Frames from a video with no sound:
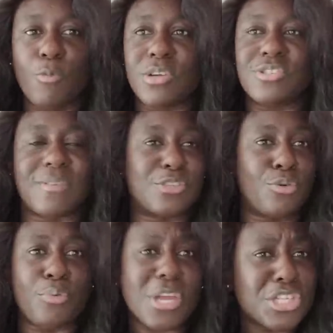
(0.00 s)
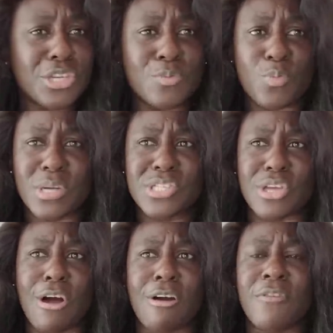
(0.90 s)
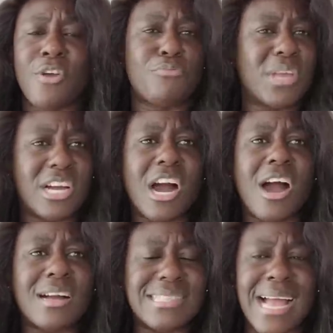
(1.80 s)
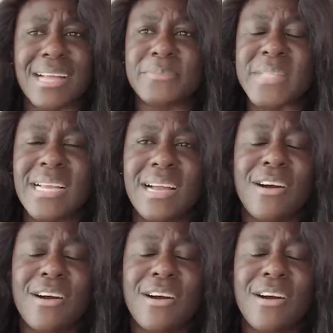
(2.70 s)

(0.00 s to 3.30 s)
words of adoration, words of regard, and